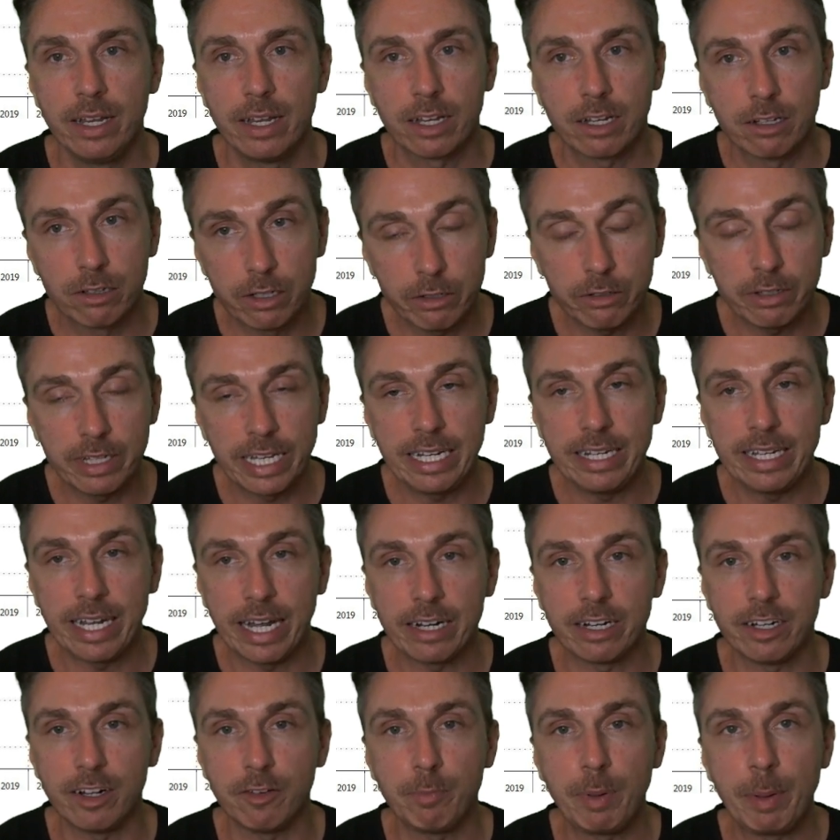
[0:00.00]
Clearly,
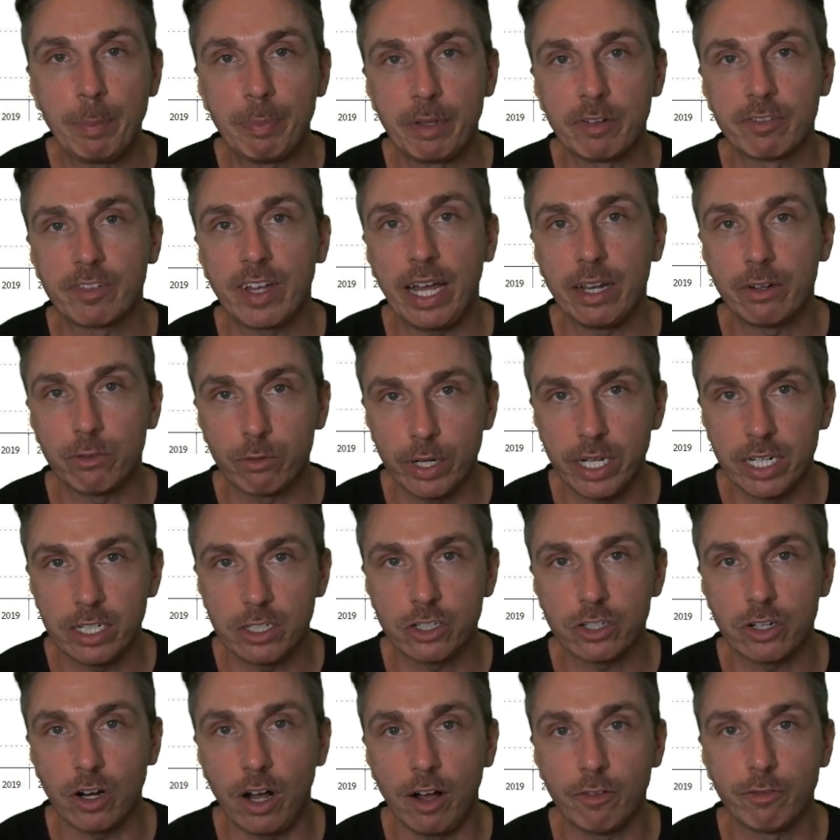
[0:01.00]
not enough people have gotten
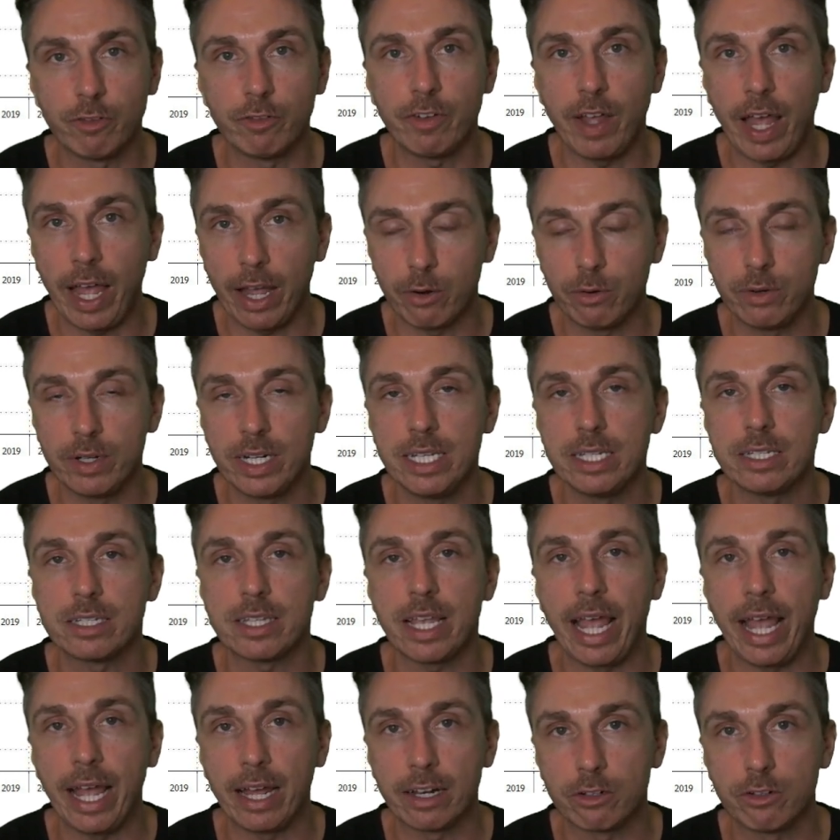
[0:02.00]
rich off of
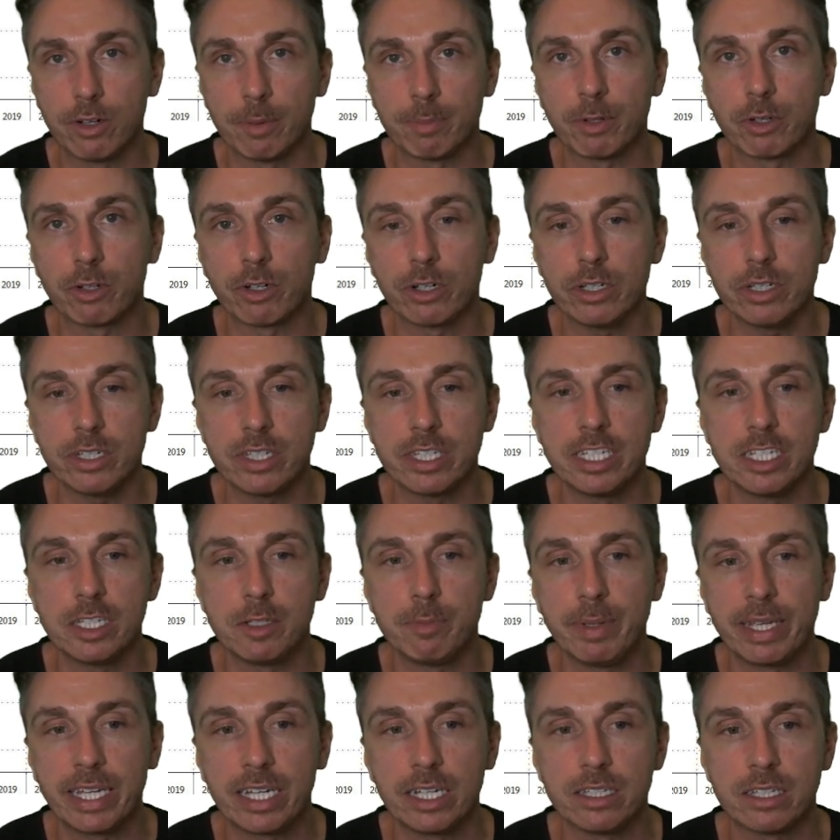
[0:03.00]
equities and cryptocurrencies
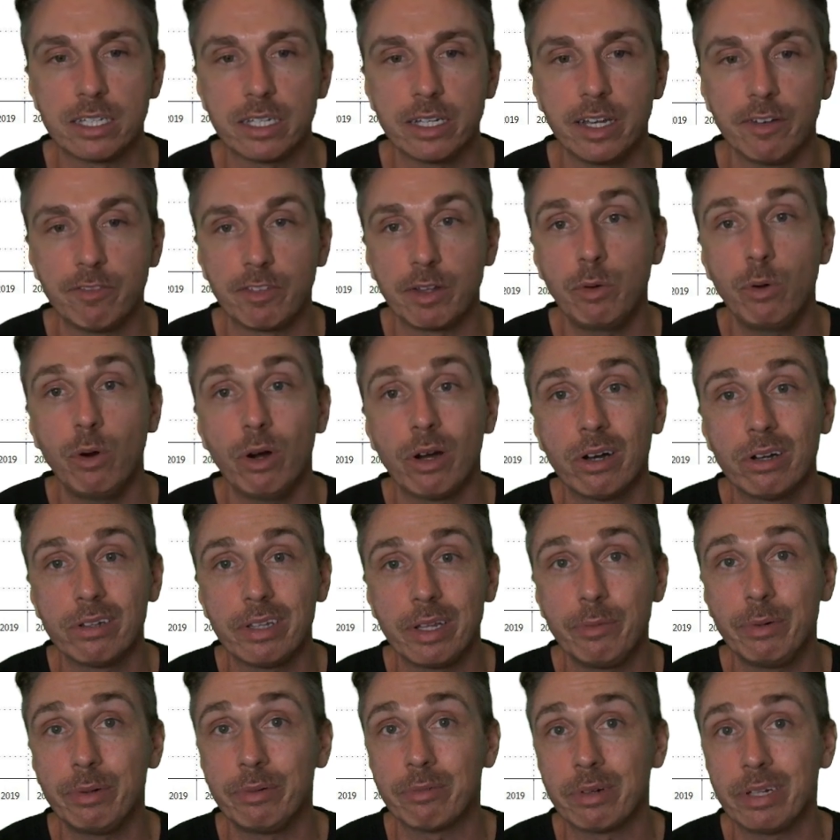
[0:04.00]
because if they were,
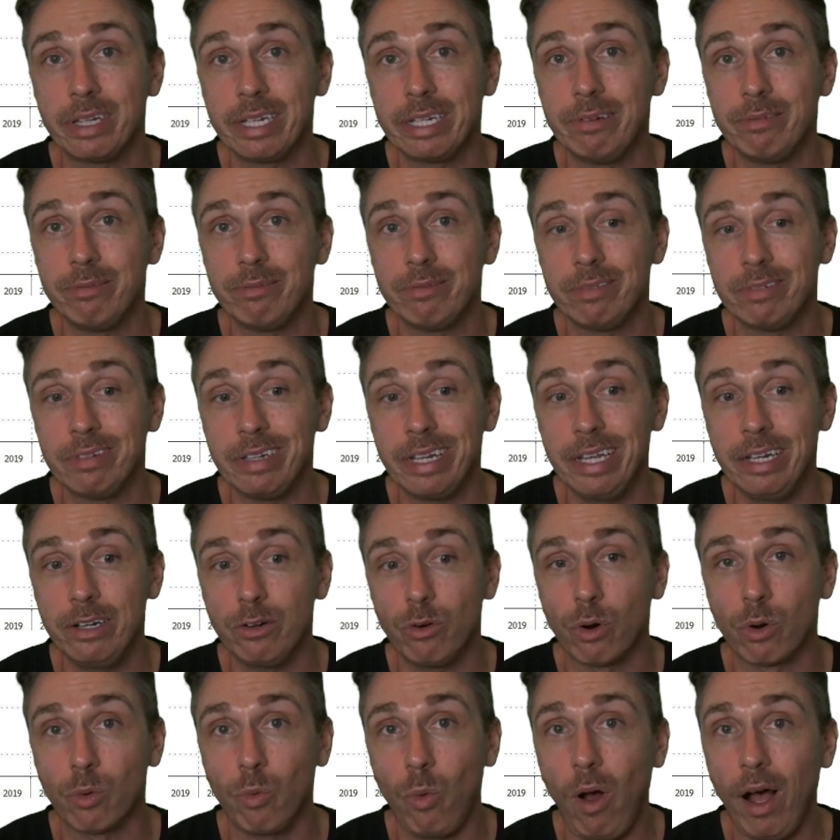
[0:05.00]
they wouldn't really need
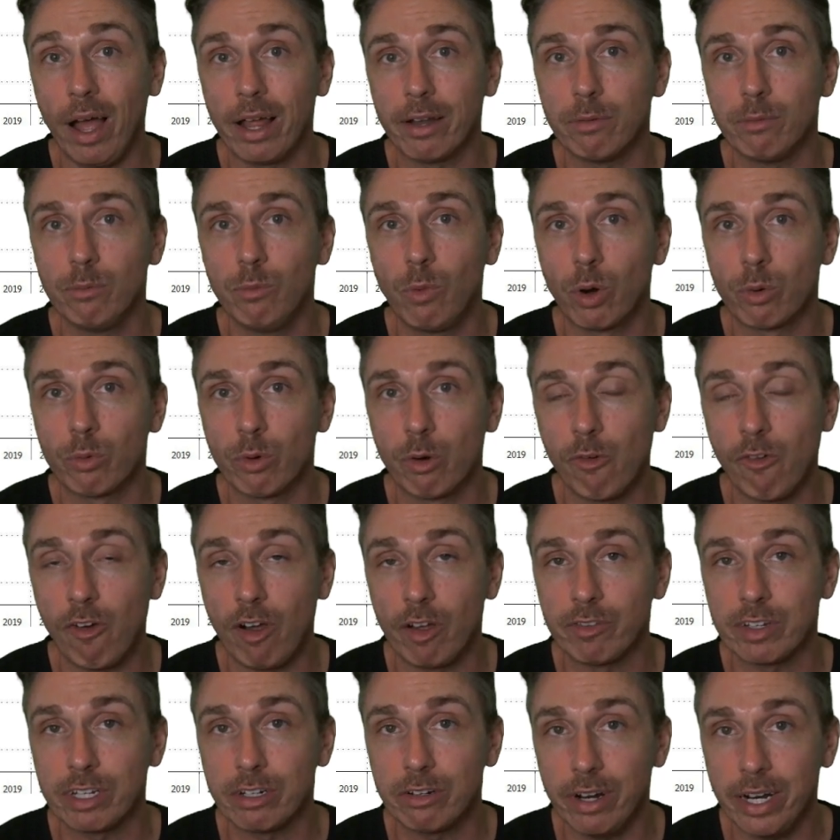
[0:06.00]
or want more
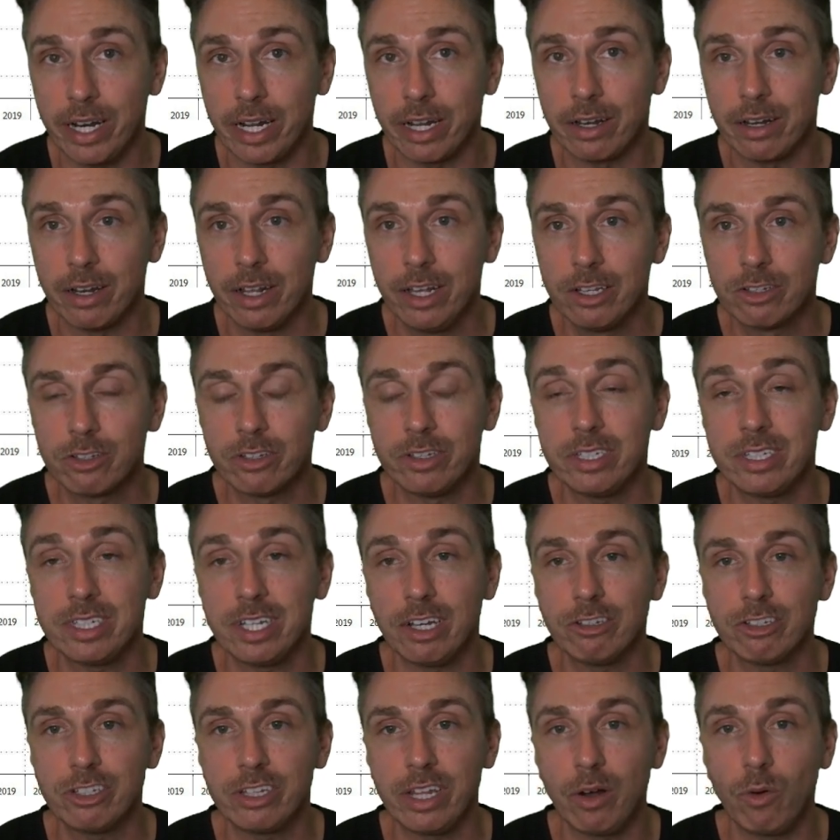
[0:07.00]
revolving credit. So this
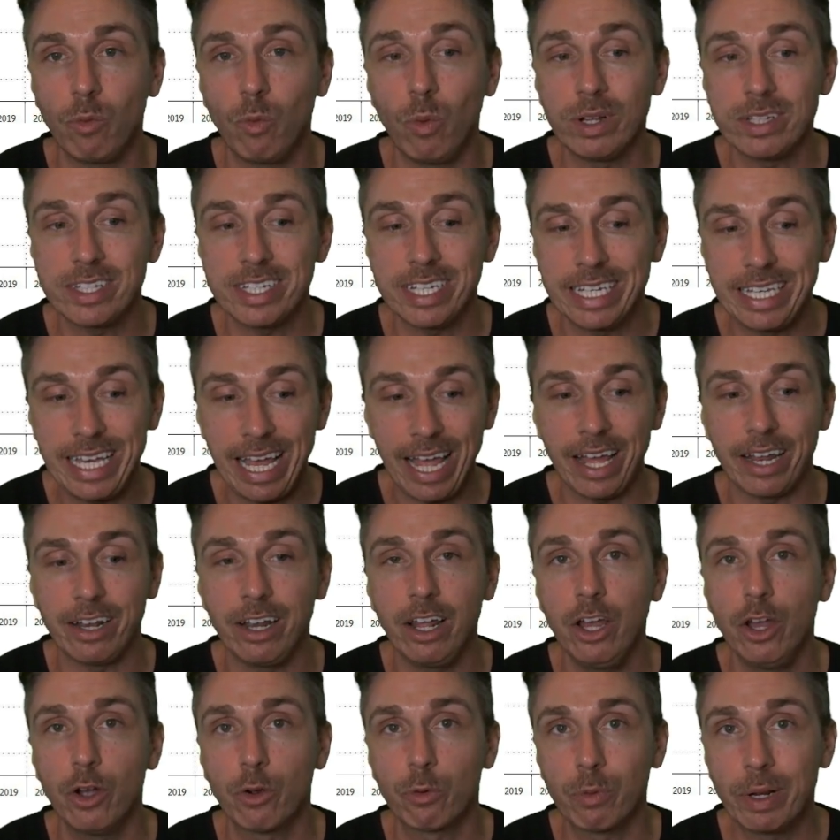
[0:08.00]
tells you that once
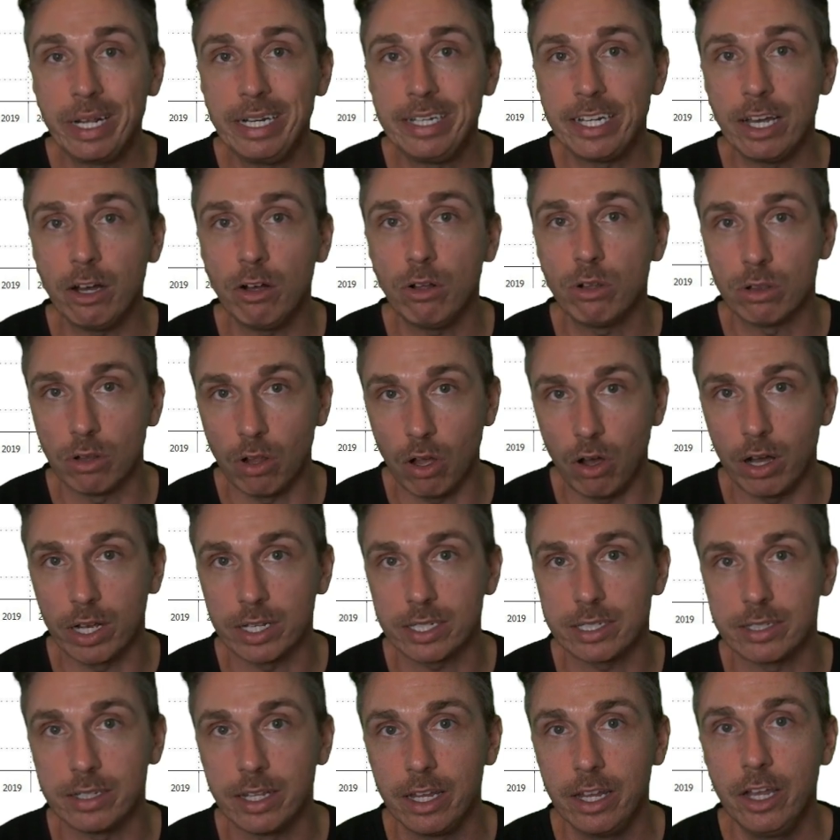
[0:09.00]
again, retail
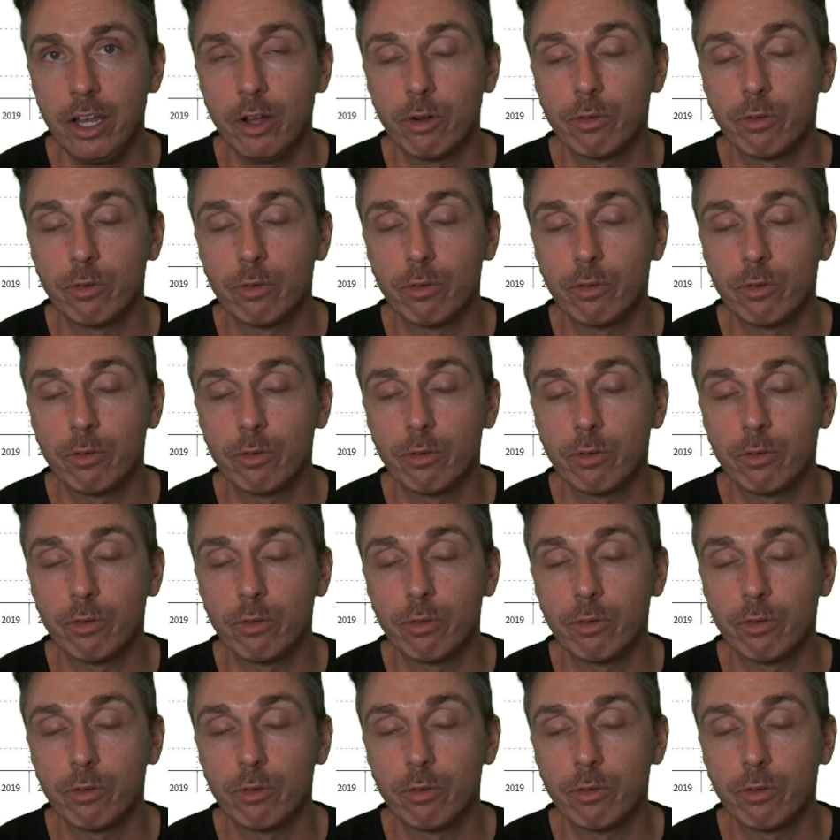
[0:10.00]
lost.